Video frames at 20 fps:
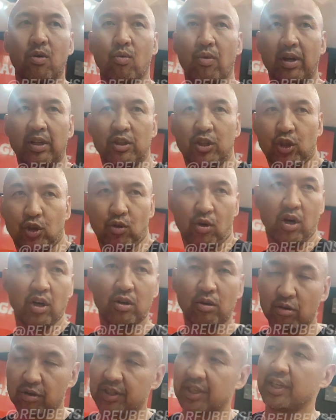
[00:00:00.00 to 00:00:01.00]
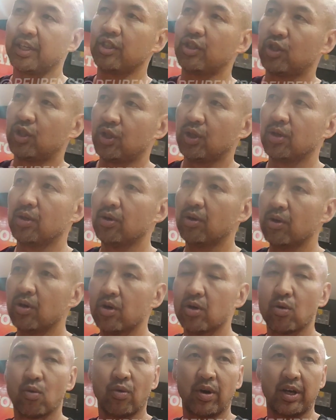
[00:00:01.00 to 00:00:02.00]
when struggles hit you,
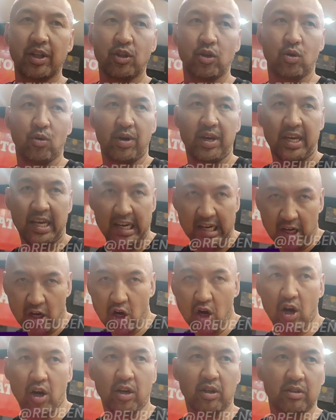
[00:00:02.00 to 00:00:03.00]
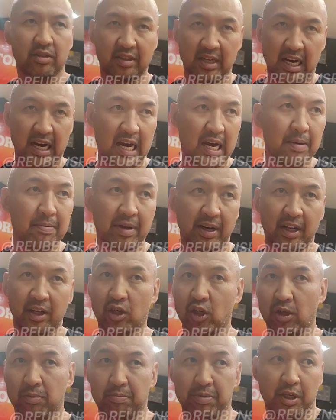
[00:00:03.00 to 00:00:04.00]
when you hit a hard time, and
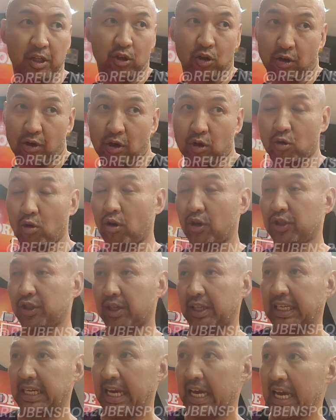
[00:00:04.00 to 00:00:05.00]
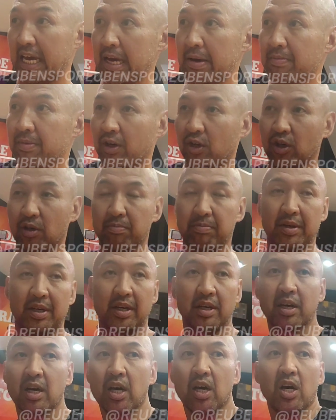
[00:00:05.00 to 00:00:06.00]
it could be during the course of the game, it could
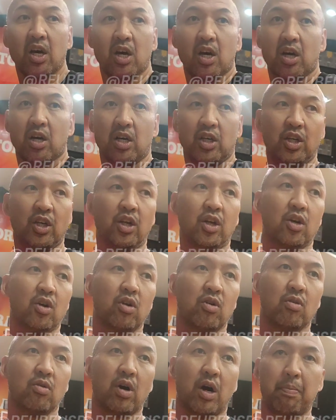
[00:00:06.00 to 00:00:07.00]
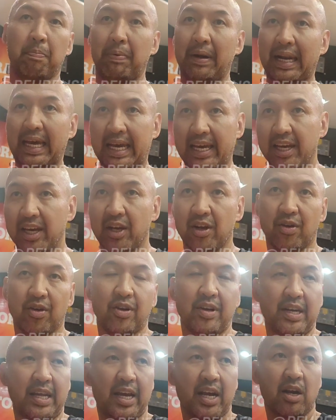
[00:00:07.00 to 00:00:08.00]
be, a play here
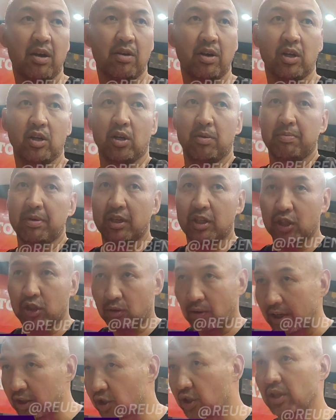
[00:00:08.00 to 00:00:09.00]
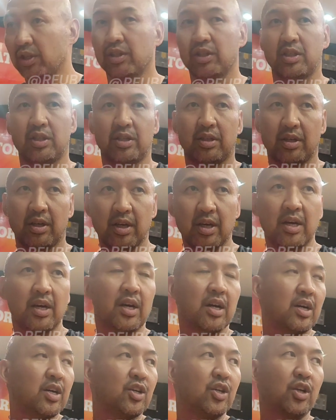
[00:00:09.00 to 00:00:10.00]
and there, it could be stretches,
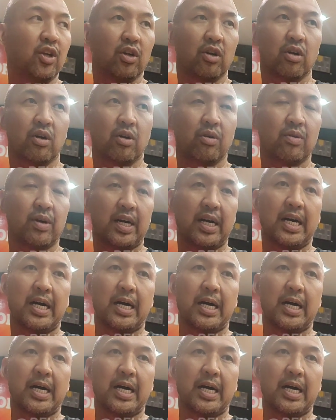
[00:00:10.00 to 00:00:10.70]
throughout